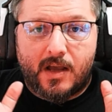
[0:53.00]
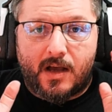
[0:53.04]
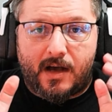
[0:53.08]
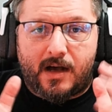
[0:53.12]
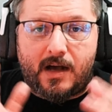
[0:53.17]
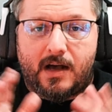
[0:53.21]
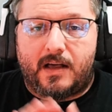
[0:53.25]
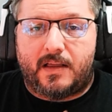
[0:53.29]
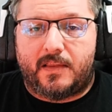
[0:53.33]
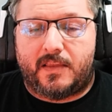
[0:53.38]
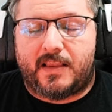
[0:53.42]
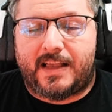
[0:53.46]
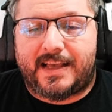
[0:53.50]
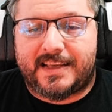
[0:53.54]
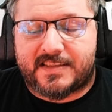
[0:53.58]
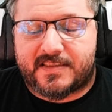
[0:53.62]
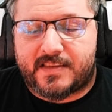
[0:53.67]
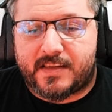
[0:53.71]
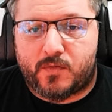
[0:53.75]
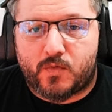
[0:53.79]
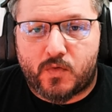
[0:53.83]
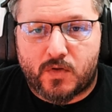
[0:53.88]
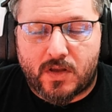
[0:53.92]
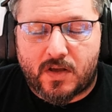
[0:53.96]
the last
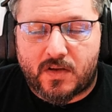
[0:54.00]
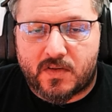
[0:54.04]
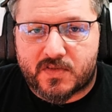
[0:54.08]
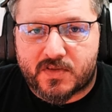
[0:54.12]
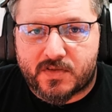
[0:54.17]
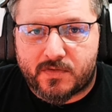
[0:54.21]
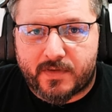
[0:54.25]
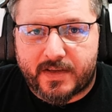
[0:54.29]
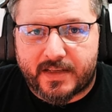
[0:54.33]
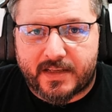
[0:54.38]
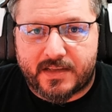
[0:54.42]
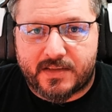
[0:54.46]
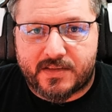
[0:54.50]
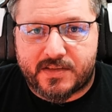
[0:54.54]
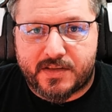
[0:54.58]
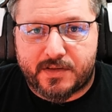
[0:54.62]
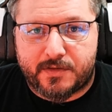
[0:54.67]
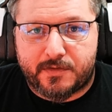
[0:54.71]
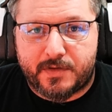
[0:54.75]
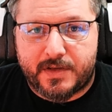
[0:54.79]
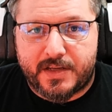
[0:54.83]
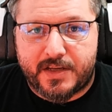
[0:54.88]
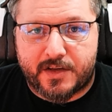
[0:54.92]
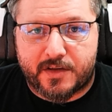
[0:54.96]
thing we'll also get
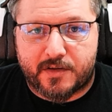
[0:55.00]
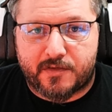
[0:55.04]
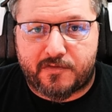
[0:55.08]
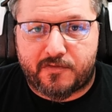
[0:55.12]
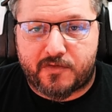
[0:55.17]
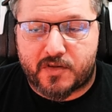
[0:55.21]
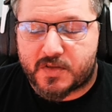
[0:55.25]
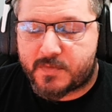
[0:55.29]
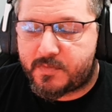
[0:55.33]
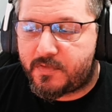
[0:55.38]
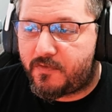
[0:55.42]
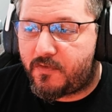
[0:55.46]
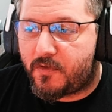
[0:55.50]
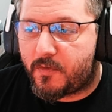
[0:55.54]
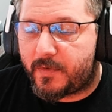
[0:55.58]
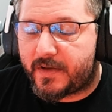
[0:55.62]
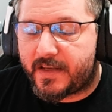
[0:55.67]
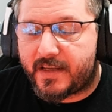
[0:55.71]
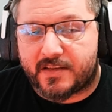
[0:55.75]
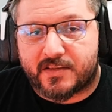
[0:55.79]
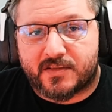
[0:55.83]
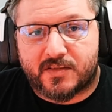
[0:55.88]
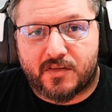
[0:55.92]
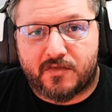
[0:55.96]
into here first before we
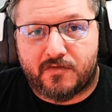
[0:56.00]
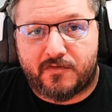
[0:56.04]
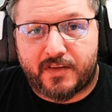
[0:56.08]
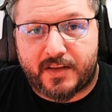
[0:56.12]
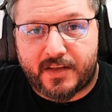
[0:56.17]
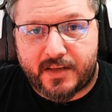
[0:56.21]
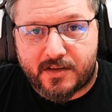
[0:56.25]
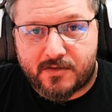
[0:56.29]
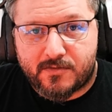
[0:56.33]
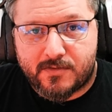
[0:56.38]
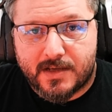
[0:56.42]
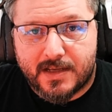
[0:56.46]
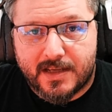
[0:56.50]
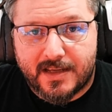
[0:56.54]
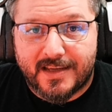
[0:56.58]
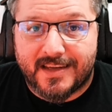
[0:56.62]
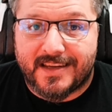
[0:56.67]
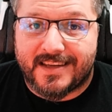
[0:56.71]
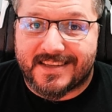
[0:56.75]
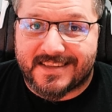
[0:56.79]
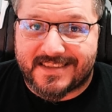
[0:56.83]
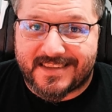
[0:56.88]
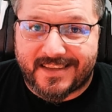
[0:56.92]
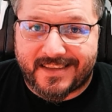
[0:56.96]
get into the video
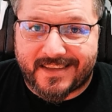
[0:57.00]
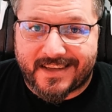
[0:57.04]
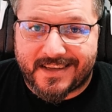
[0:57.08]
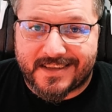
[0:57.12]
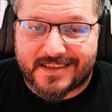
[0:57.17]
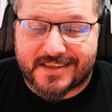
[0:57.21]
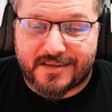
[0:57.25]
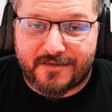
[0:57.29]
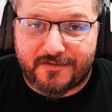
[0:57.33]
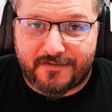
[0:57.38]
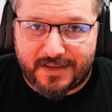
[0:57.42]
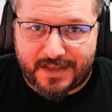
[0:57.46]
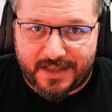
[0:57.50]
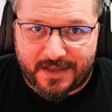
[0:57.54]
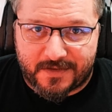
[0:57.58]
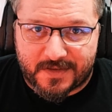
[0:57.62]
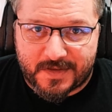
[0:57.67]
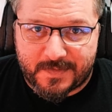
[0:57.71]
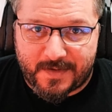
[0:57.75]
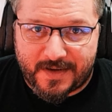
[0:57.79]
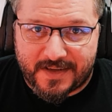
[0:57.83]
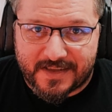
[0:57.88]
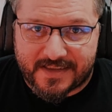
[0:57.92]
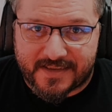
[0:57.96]
is today's video
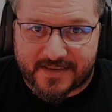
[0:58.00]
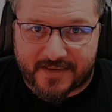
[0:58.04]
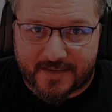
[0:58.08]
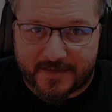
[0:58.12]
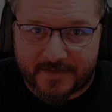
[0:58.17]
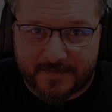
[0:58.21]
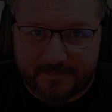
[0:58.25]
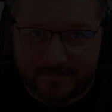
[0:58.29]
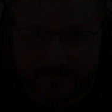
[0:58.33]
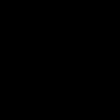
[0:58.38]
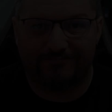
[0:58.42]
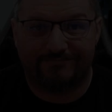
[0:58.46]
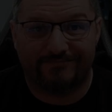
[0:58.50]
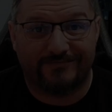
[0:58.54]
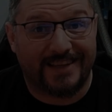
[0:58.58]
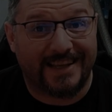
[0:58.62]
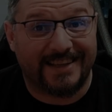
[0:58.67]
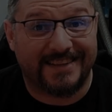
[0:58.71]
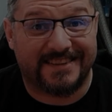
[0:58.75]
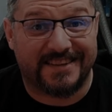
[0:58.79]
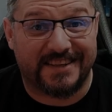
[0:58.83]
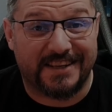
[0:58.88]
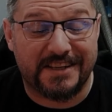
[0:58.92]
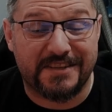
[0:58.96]
sponsor.
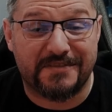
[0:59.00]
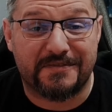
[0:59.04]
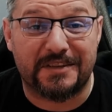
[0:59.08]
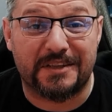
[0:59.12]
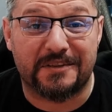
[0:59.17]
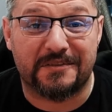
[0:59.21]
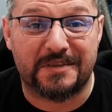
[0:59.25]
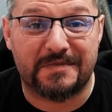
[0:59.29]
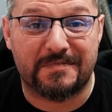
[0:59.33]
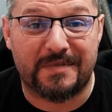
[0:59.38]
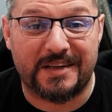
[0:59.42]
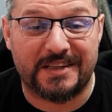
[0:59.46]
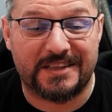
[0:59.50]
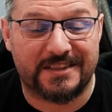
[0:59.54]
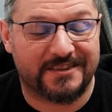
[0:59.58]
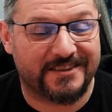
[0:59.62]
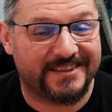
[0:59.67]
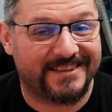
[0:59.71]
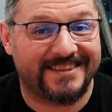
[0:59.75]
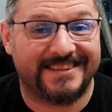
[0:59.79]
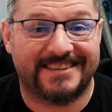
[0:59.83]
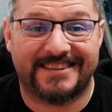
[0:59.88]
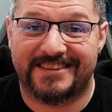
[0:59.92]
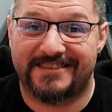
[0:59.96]
And today's video sponsor
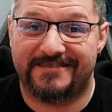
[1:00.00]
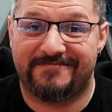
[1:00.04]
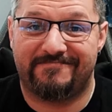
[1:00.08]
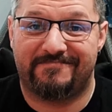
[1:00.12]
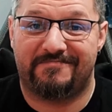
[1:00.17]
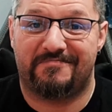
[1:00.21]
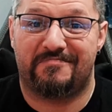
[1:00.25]
is